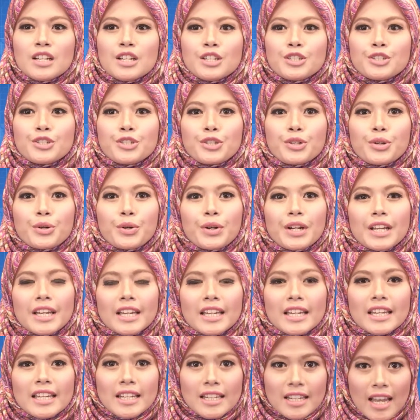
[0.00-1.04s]

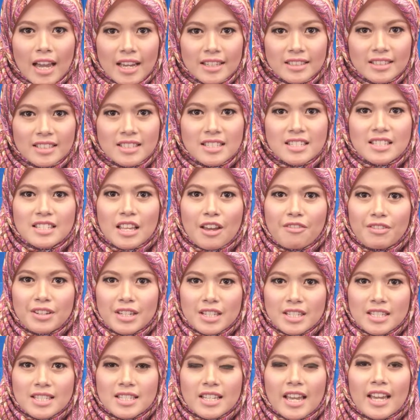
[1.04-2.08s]
During in
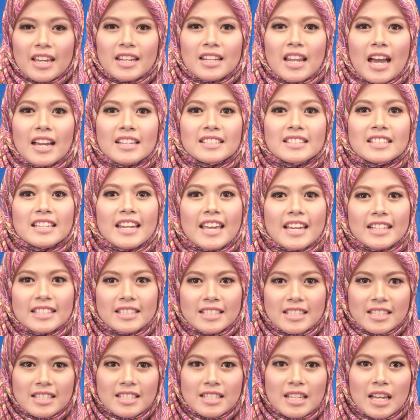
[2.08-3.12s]
1970s and
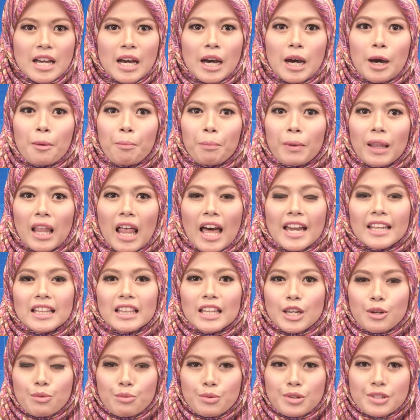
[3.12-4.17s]
1980s, applied
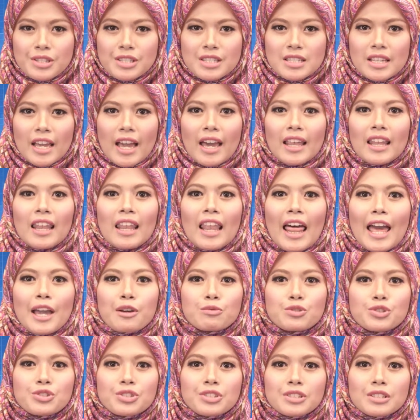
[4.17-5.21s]
linguists and
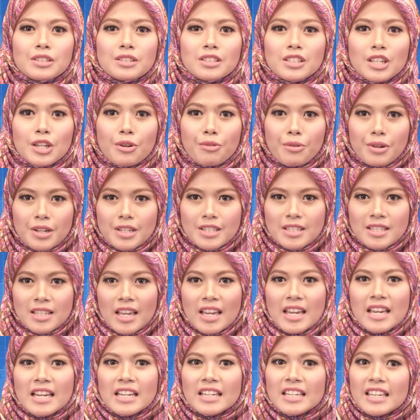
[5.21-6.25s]
language theorists
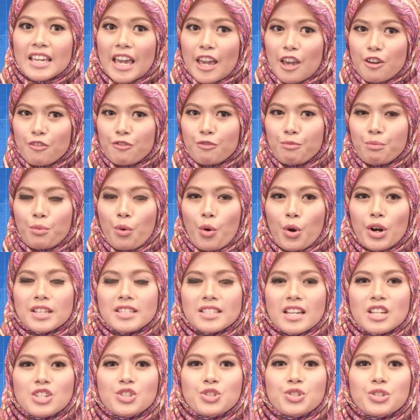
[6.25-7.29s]
gave more
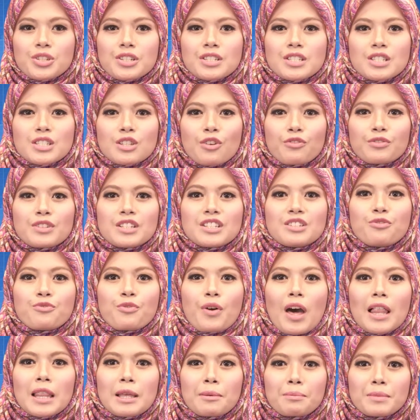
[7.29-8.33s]
attention to the
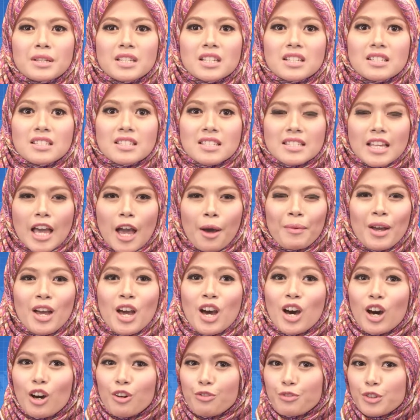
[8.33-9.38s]
development concept
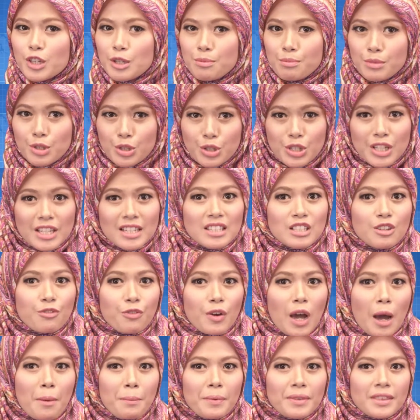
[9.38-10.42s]
of communicative
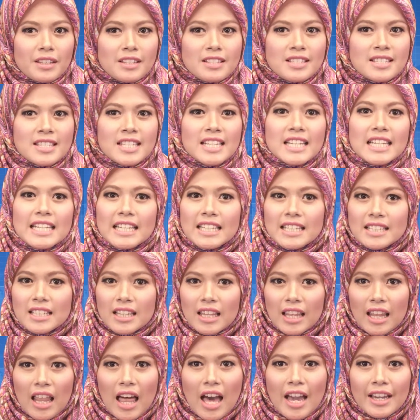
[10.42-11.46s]
competence in the
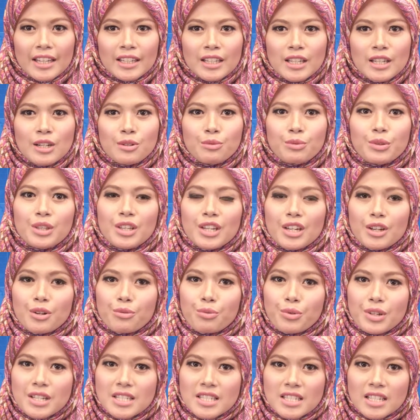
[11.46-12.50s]
line with the
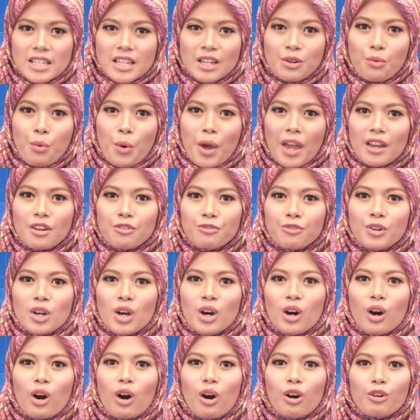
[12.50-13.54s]
increasing wave
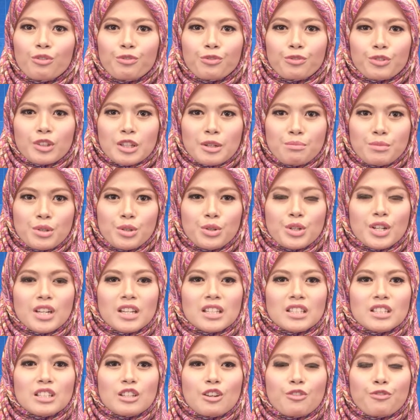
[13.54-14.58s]
of
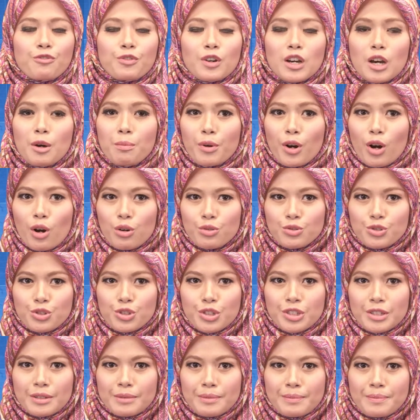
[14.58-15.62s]
communicative
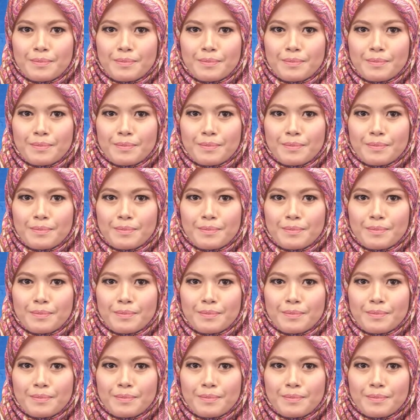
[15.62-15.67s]
approach.